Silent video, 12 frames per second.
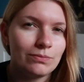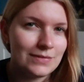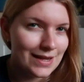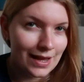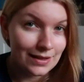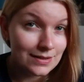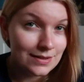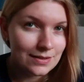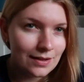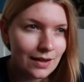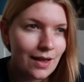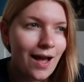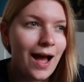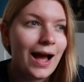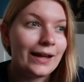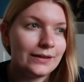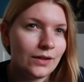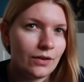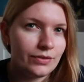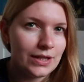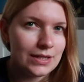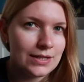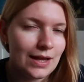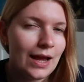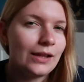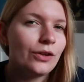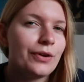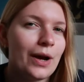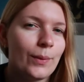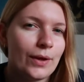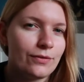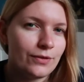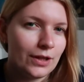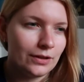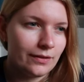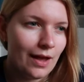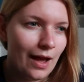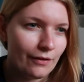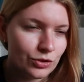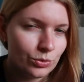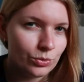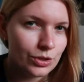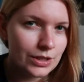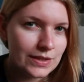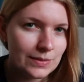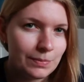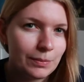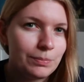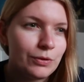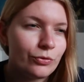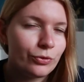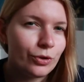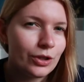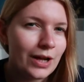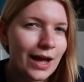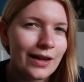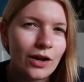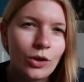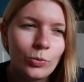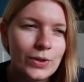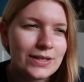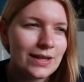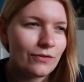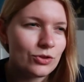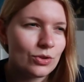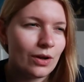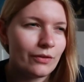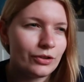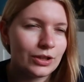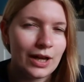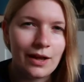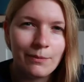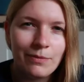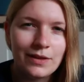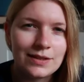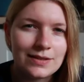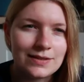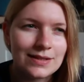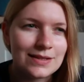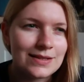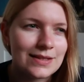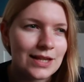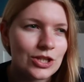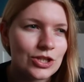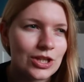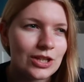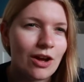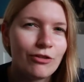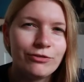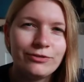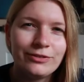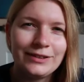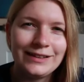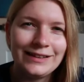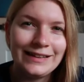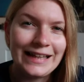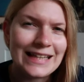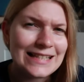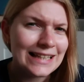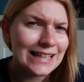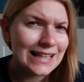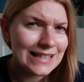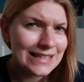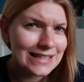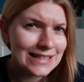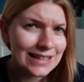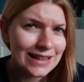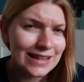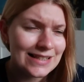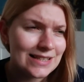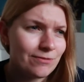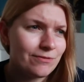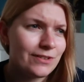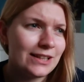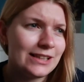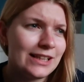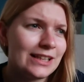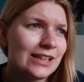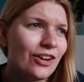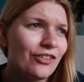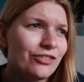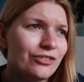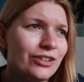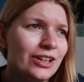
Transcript: dance. I love it. I love how I feel afterwards, but before I always have to overcome this sensation of laziness, this feeling of